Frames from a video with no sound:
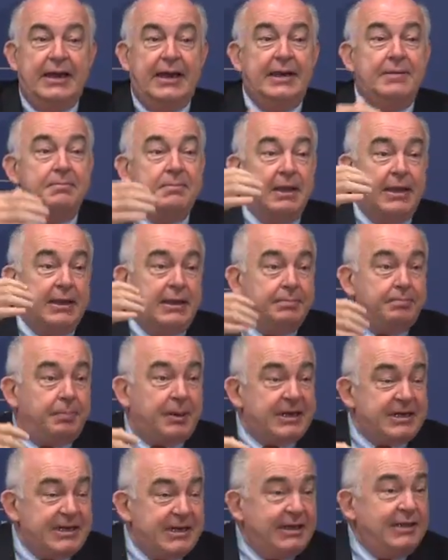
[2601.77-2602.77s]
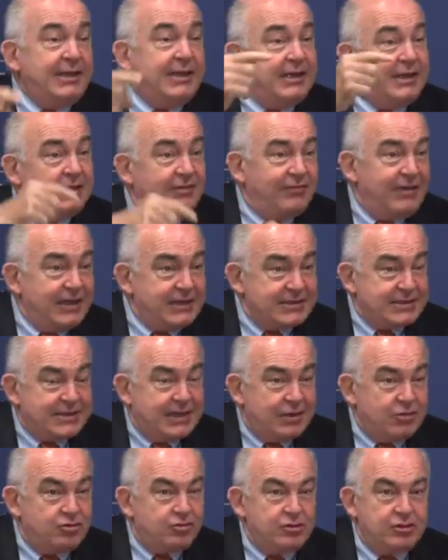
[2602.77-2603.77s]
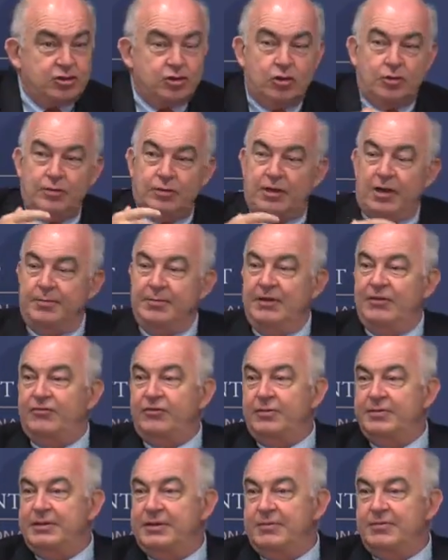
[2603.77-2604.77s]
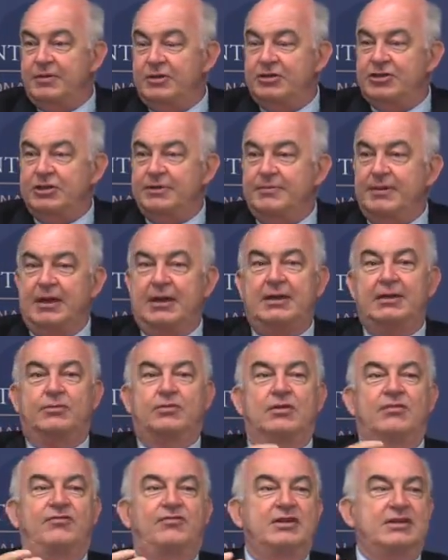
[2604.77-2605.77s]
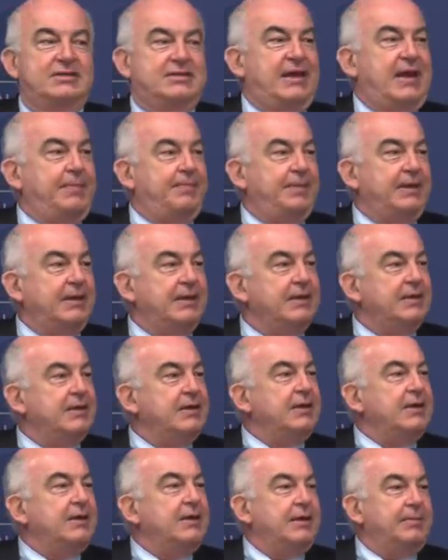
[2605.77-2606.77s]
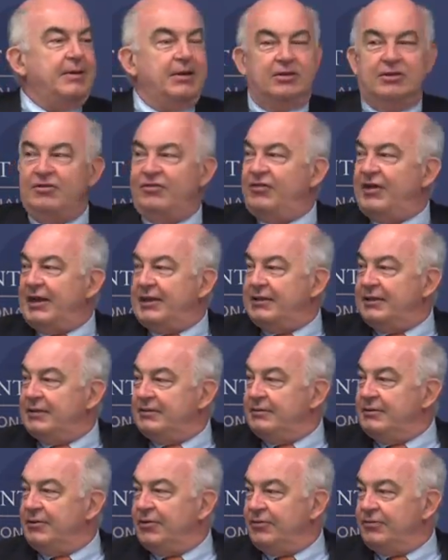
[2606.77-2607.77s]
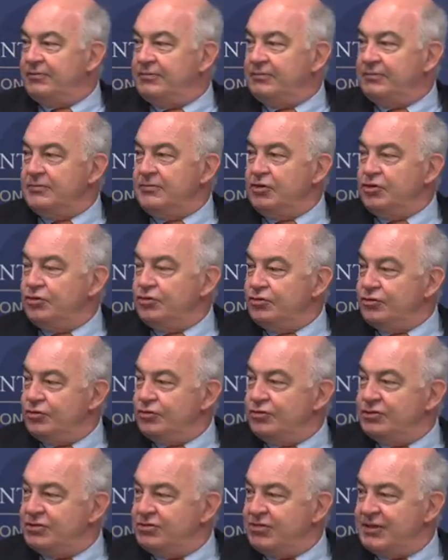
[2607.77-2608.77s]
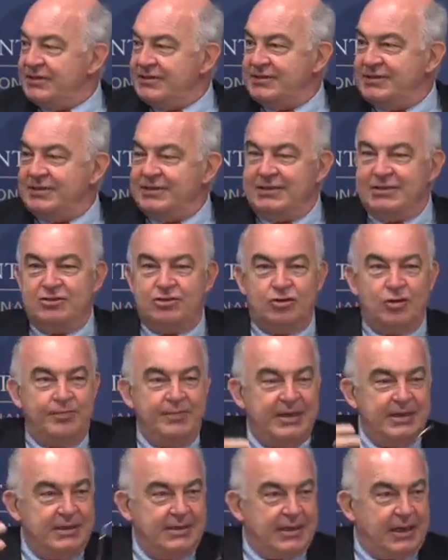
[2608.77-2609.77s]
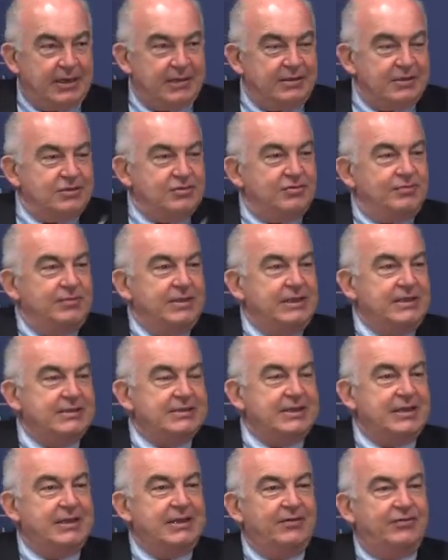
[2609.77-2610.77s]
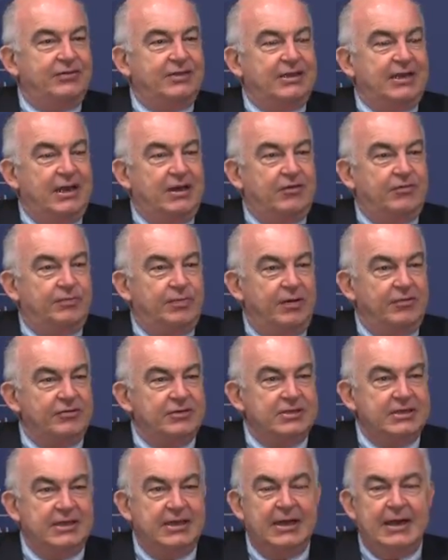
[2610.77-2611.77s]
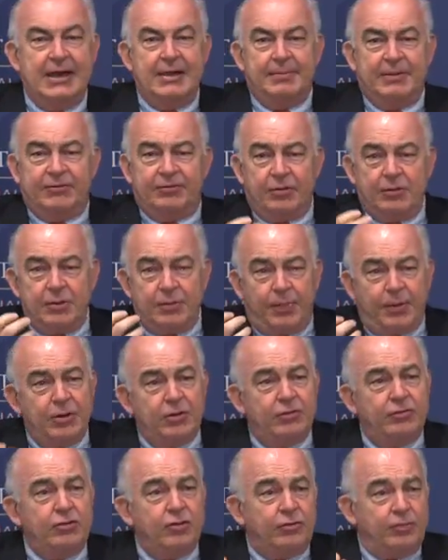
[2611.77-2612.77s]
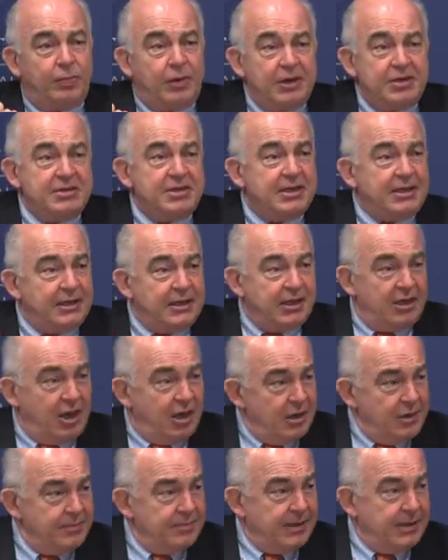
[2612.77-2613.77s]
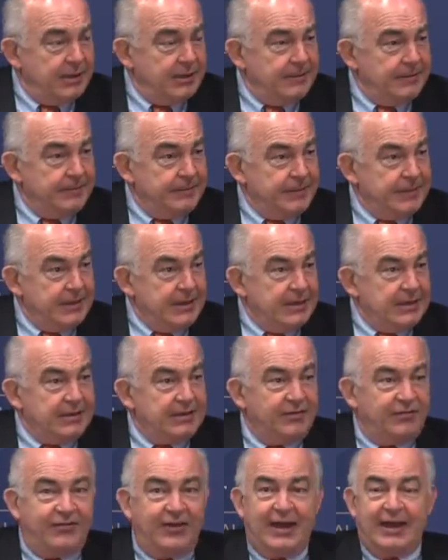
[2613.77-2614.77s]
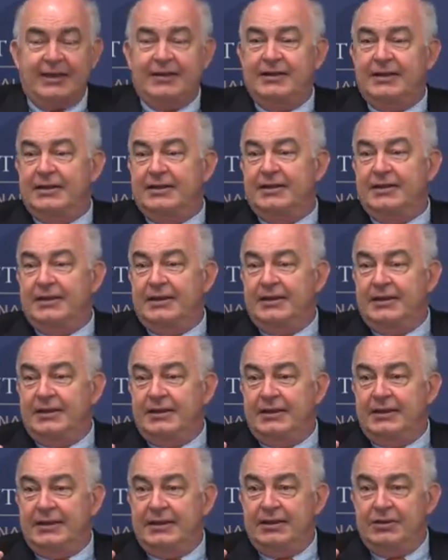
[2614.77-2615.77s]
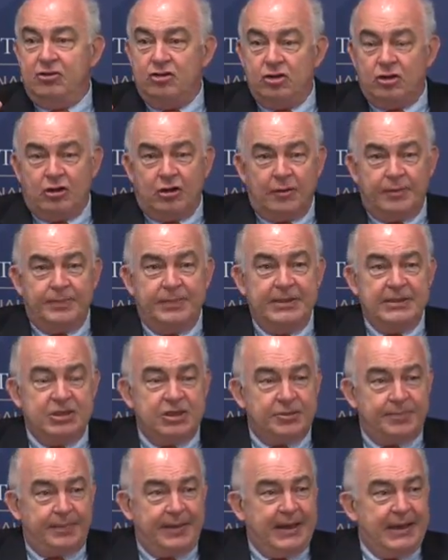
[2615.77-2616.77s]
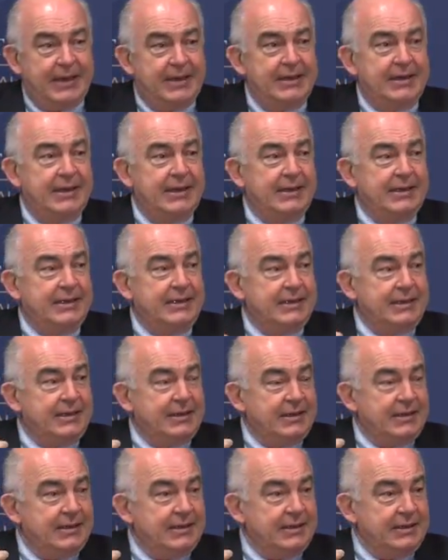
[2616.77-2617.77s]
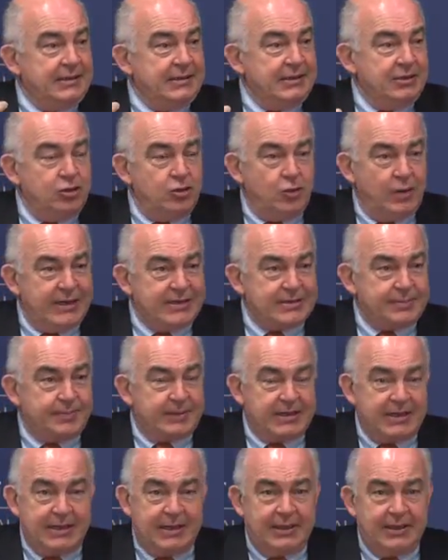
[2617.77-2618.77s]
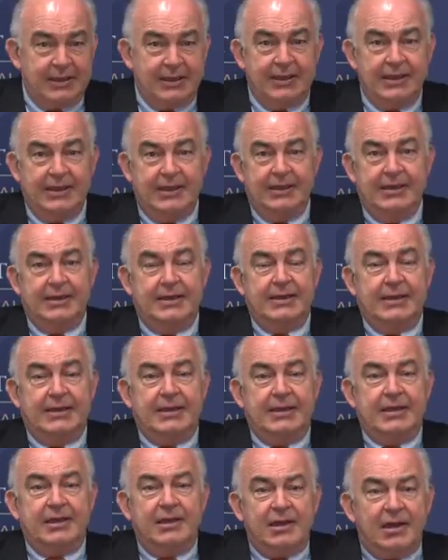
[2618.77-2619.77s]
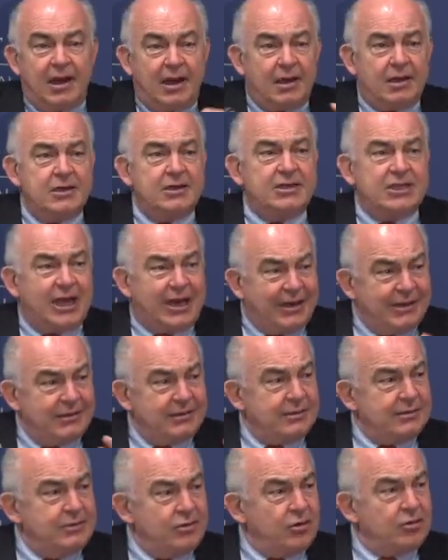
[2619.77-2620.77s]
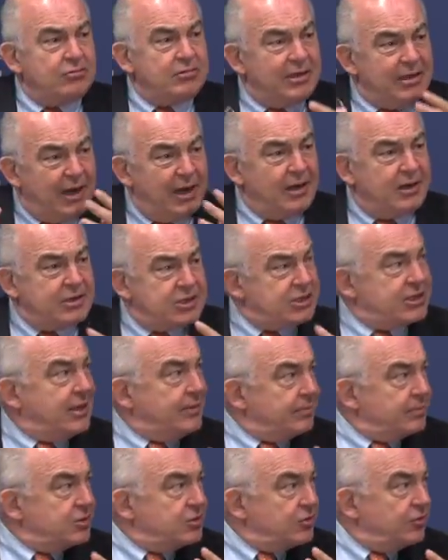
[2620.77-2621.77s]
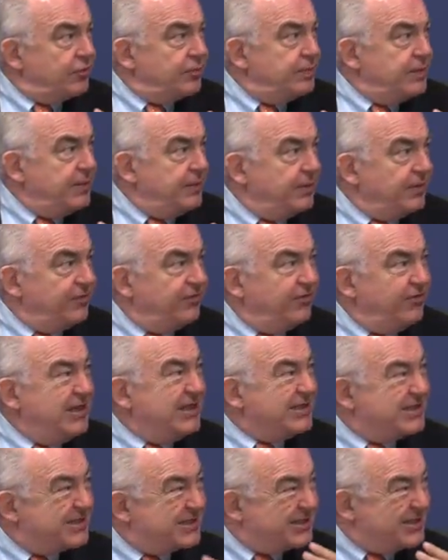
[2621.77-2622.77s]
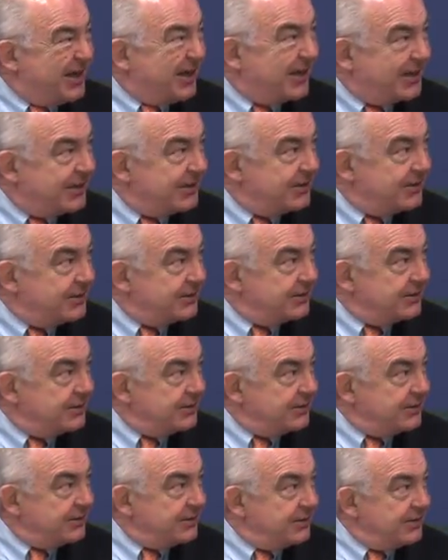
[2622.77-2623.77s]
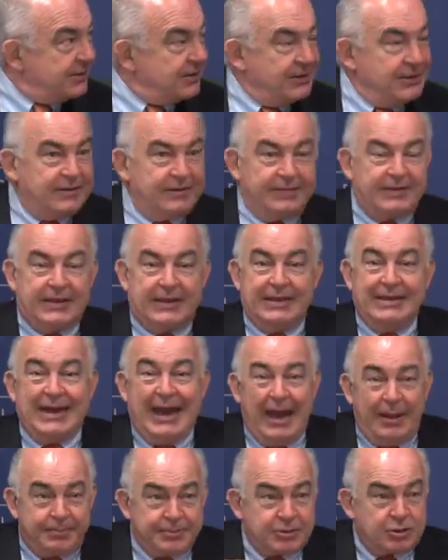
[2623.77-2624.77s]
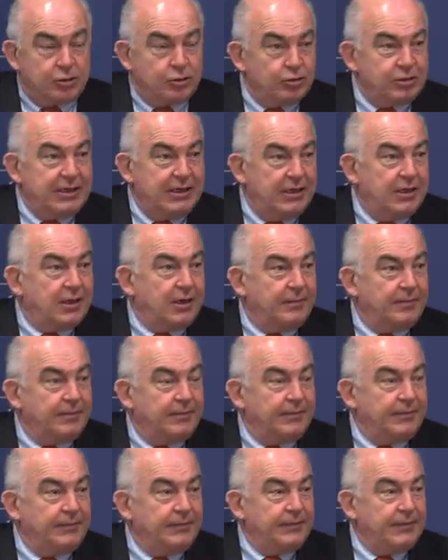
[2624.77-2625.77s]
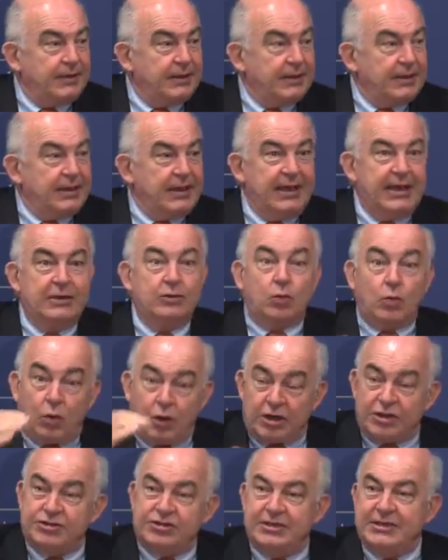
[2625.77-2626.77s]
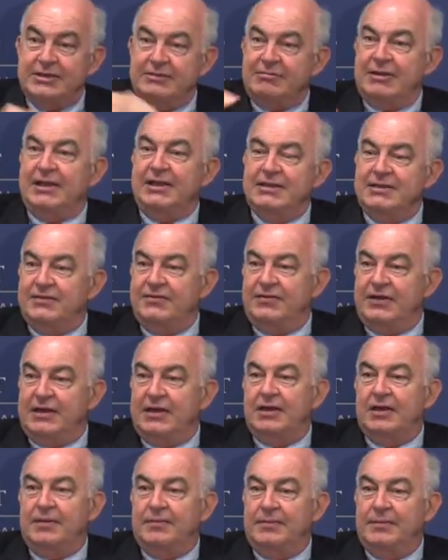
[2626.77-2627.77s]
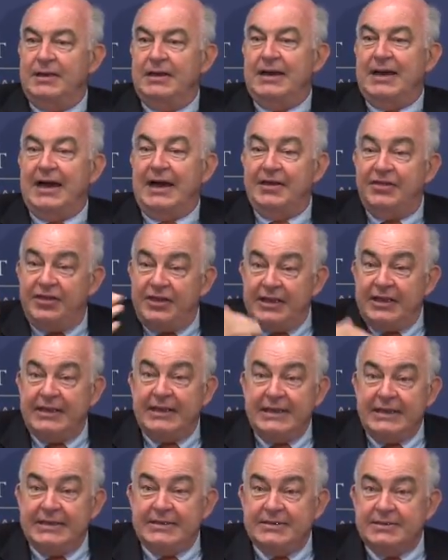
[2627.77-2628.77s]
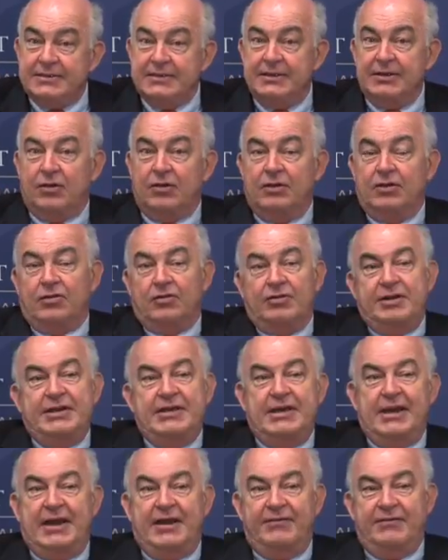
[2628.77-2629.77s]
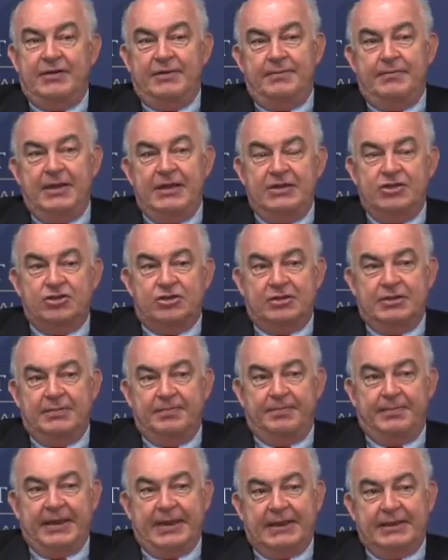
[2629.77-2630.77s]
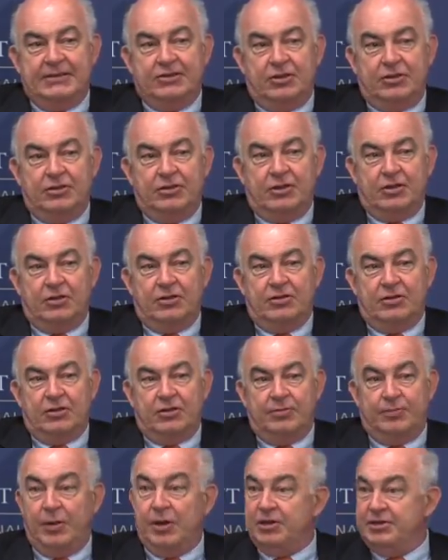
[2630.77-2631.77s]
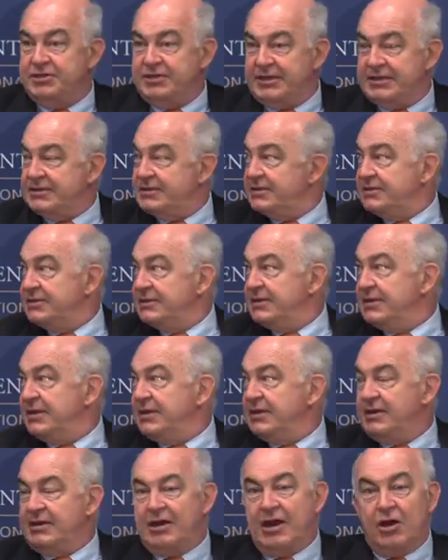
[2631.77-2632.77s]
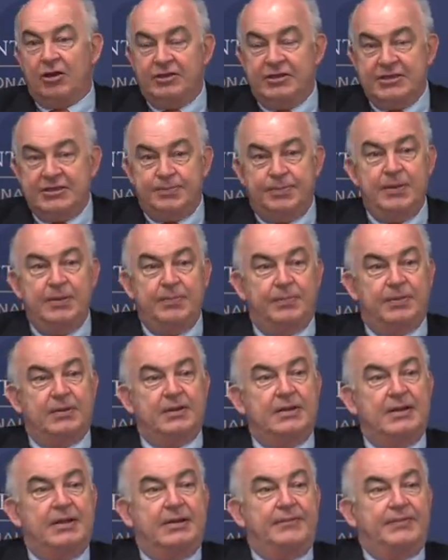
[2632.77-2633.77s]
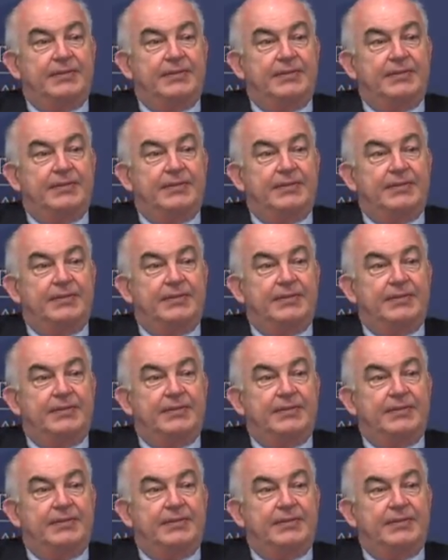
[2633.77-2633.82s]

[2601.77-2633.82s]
And particularly in advanced countries. So coming from an emerging market, one feels happy about the fact that, you know, you stressed it, that so many hundreds of millions are lifted out of poverty. But from the point of view of political economy, the fact that in Europe, in Japan, and in the US particularly, large numbers of people feel stuck in absolute income, and worse in relative income, I think is already having major impact on politics and on how these people